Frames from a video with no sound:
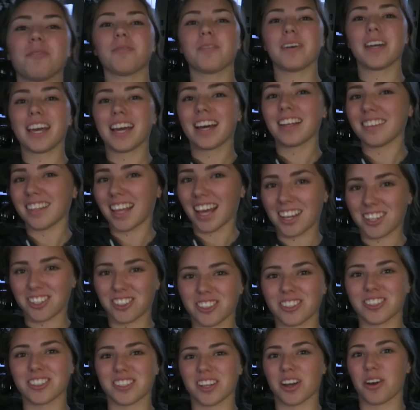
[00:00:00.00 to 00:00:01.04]
We get
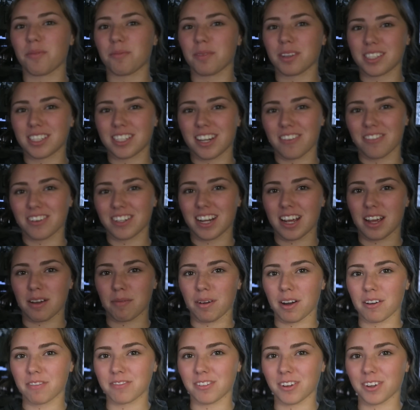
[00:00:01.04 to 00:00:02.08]
lectures almost every day
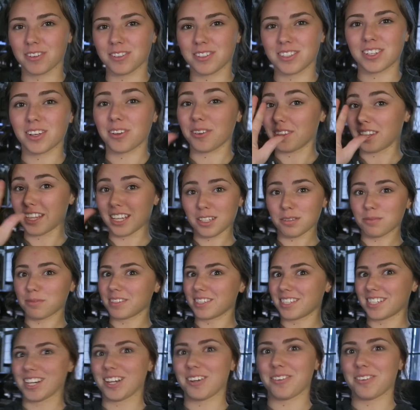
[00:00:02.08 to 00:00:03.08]
about phones, so this one's